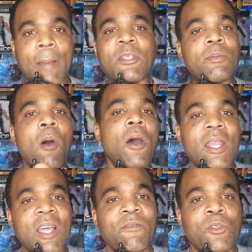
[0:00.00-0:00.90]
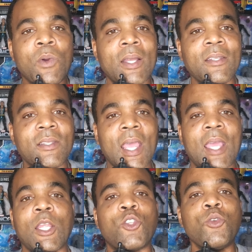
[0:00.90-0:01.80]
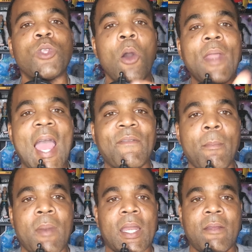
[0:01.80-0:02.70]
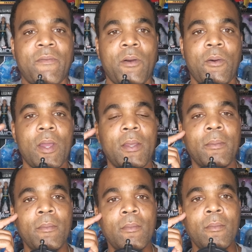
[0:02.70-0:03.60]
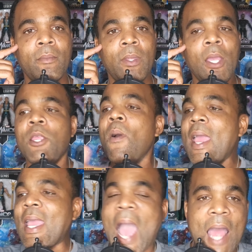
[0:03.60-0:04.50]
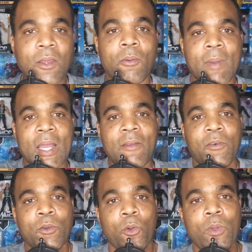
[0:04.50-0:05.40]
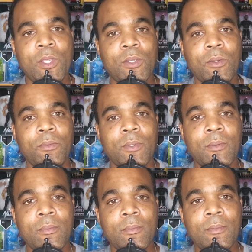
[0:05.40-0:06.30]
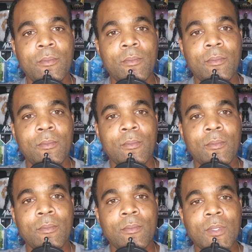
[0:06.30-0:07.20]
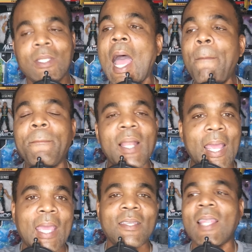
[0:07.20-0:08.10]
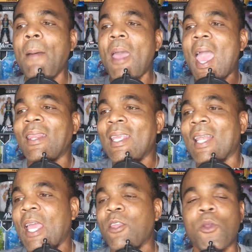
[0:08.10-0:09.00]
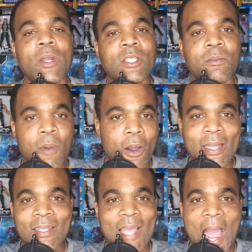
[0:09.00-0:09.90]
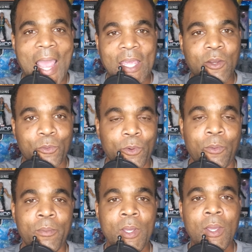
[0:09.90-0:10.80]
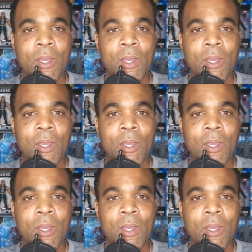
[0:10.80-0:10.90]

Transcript: I'm smart enough to understand that you don't have the money for it. You ain't got no money for no reshoots. Stop playing. Stop acting like you're the smartest guy in the room,